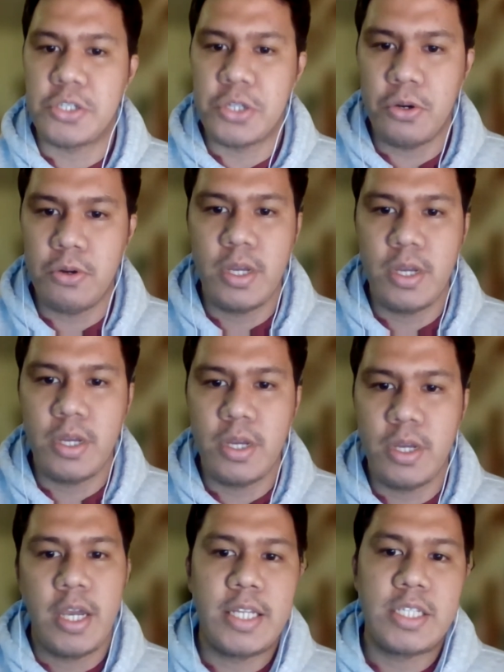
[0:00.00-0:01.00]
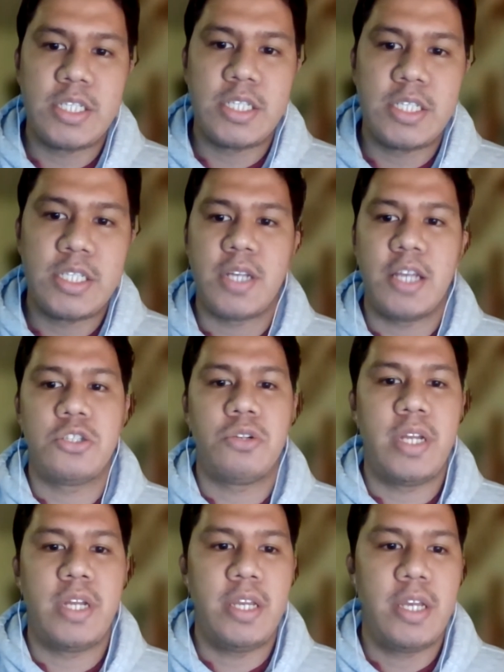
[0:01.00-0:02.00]
And so, in this same
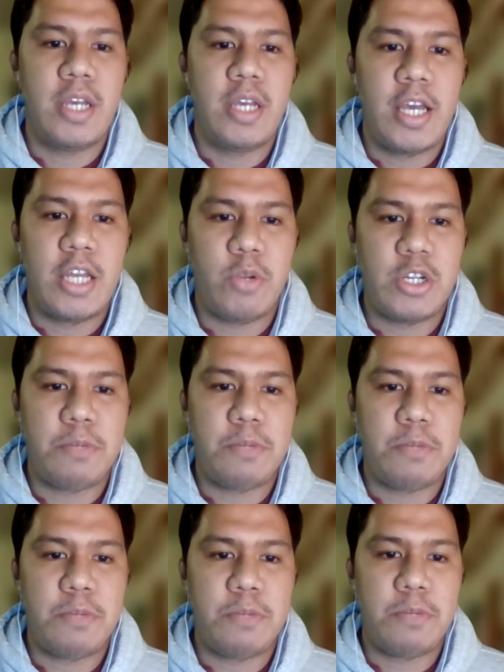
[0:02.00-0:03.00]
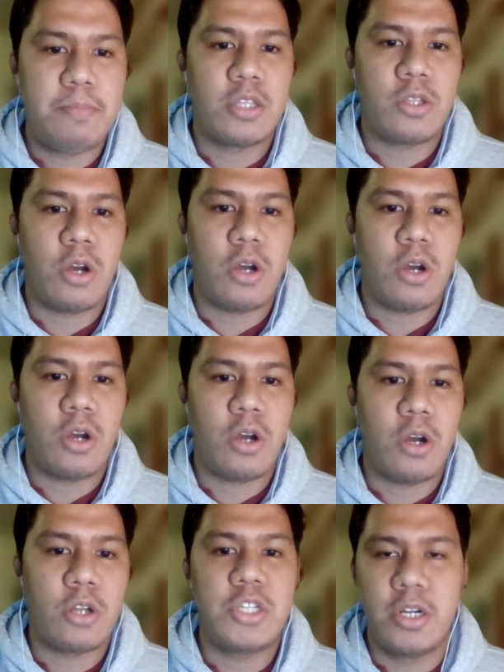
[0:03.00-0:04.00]
century in which people can talk
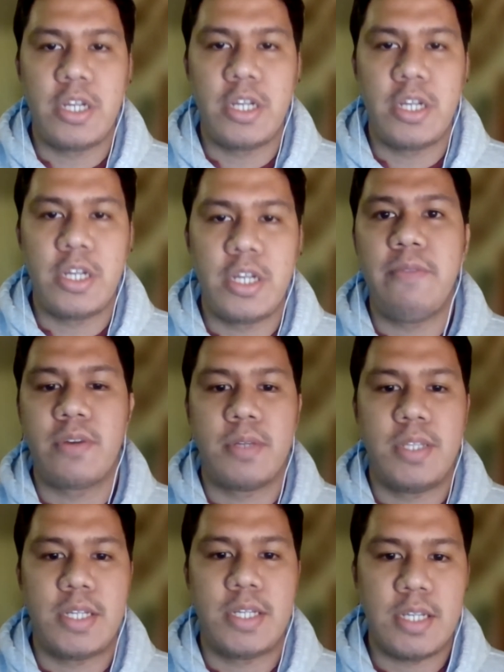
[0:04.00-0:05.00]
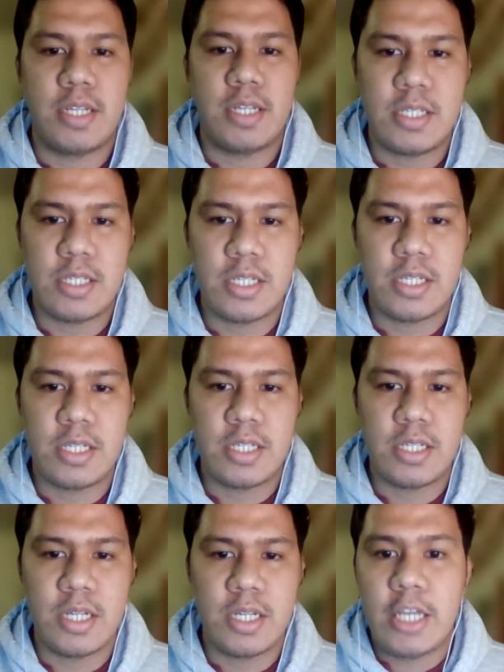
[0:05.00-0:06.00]
to each other even from a distance,
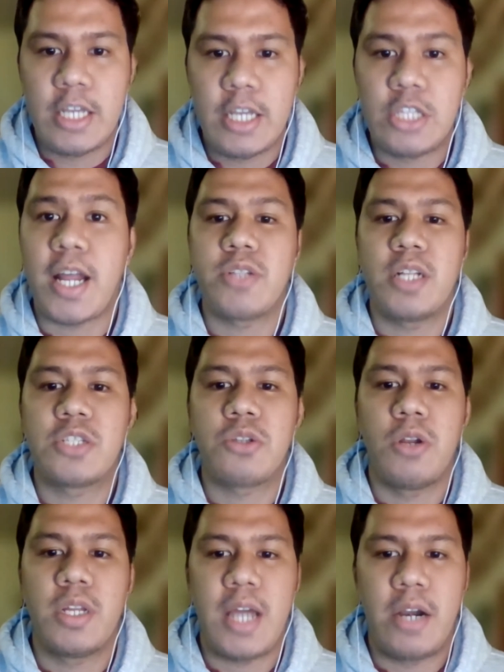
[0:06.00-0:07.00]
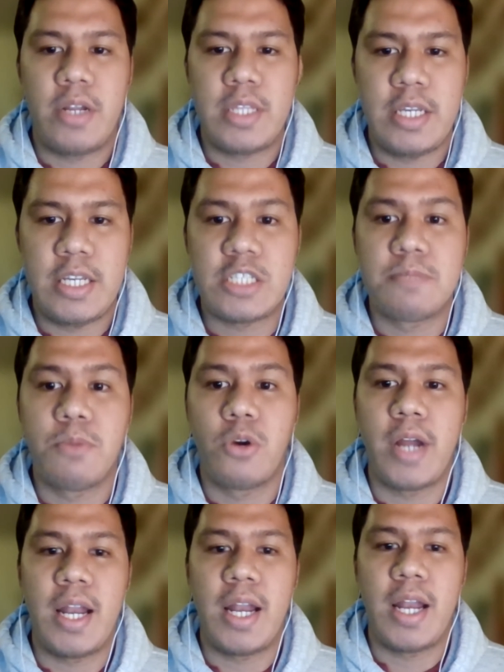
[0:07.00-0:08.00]
international solidarity
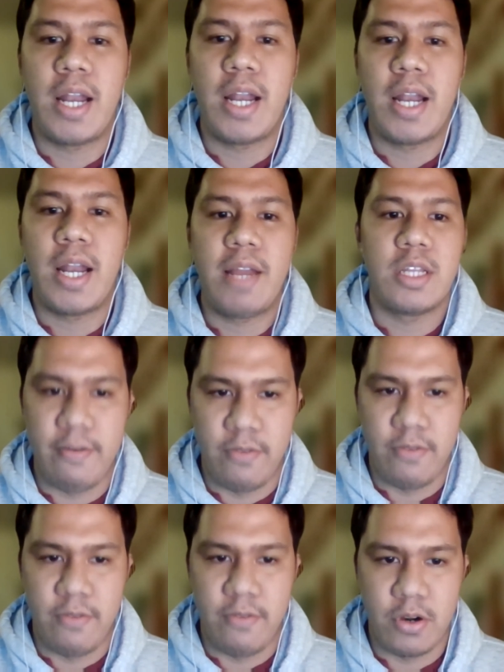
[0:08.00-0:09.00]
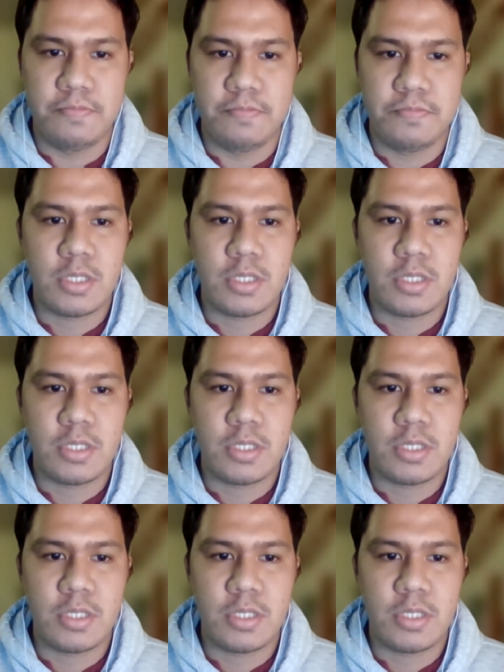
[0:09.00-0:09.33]
is more relevant than ever.